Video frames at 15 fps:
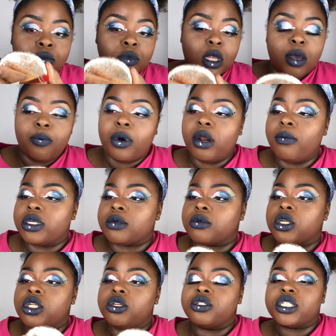And pretty much I'm
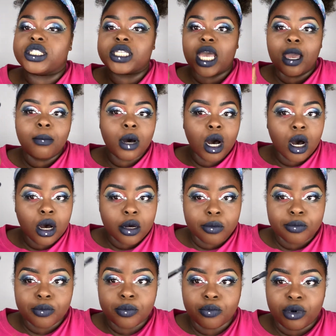gonna use the same
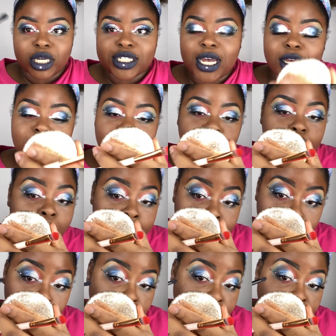brush that I used for the
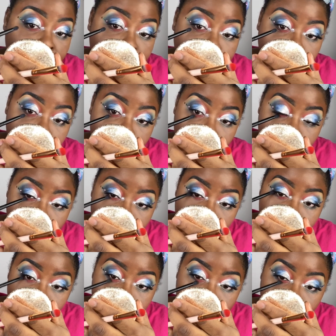blue black
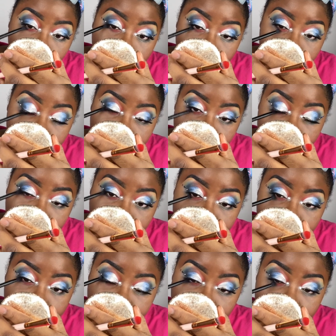color that we
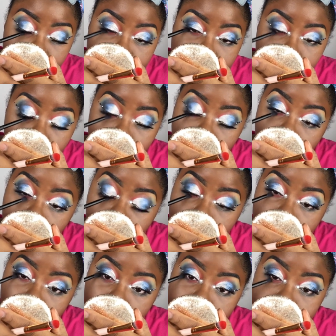mixed. And
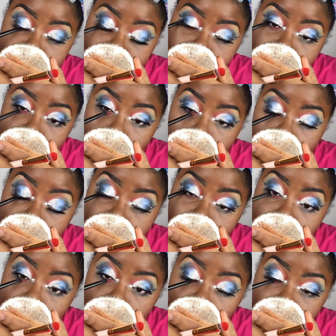pretty much I'm just gonna
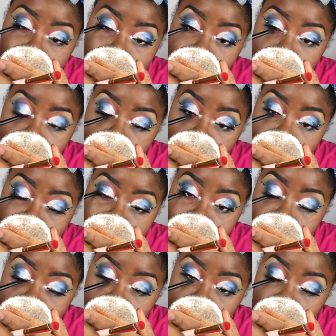blend those
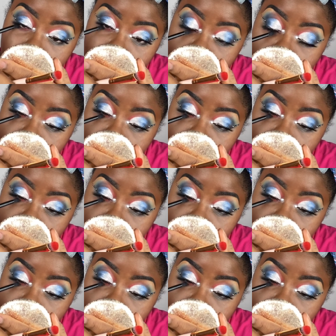together